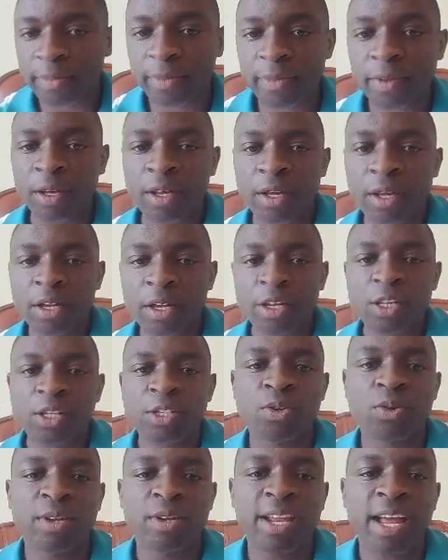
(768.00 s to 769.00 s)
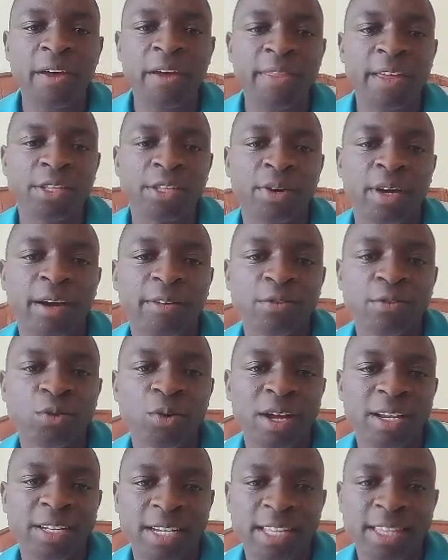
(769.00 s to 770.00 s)
So now that you have
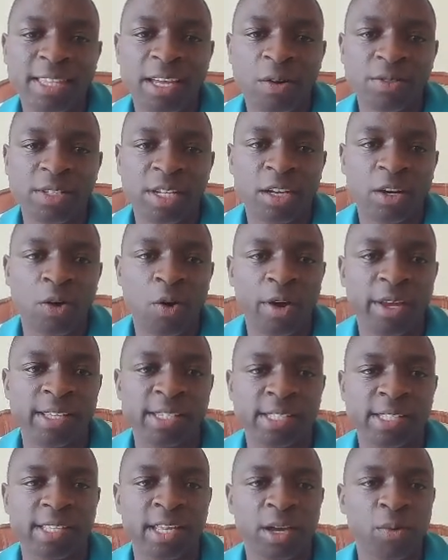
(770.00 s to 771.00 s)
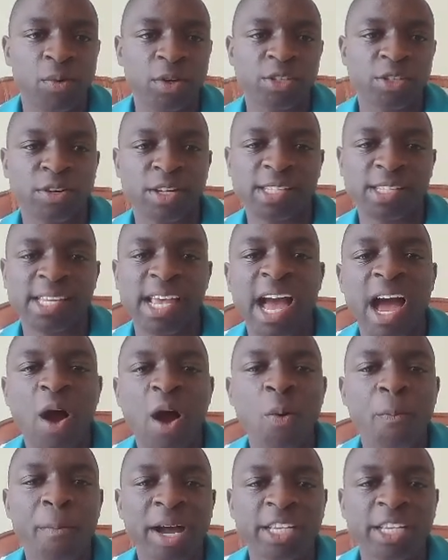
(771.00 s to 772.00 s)
200,000 coins, the question is, how much
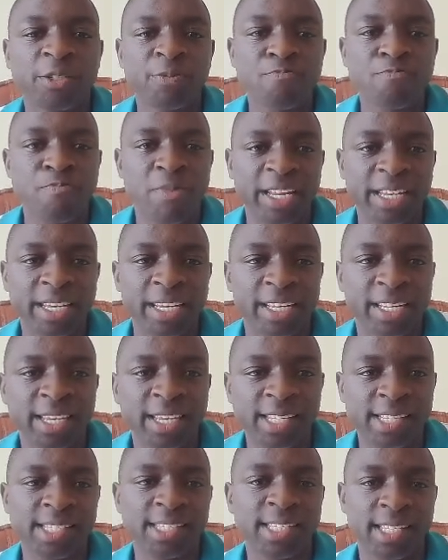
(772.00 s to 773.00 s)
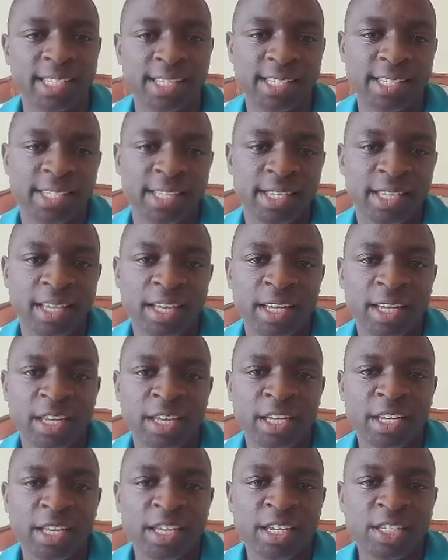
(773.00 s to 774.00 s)
money is this?
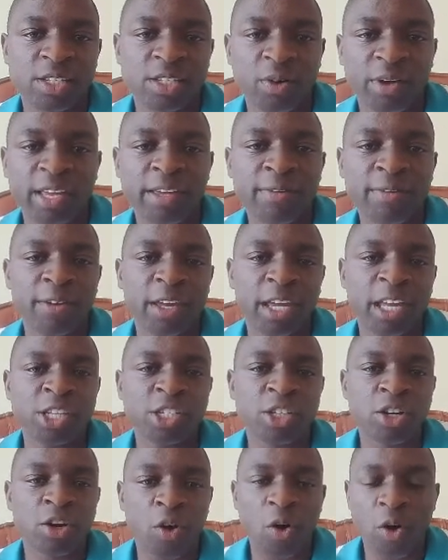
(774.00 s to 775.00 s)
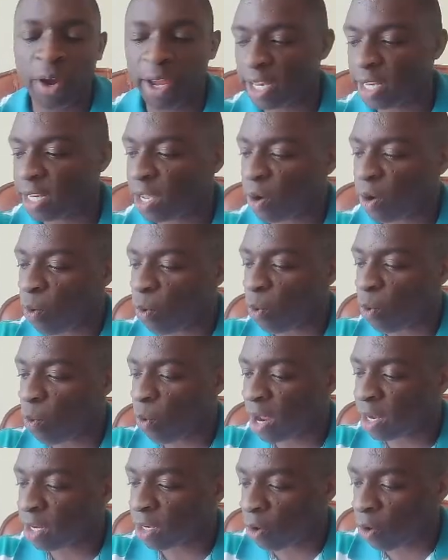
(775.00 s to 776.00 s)
So if each coin, 1
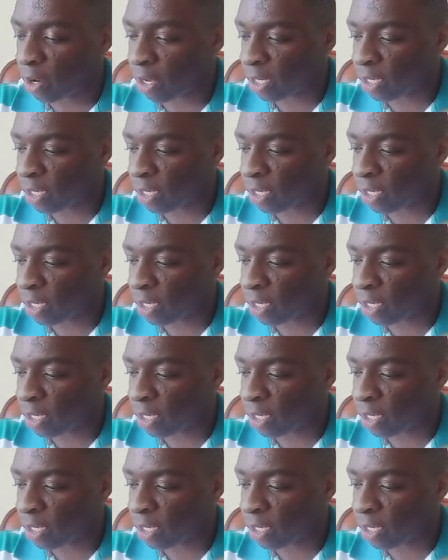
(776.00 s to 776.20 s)
coin,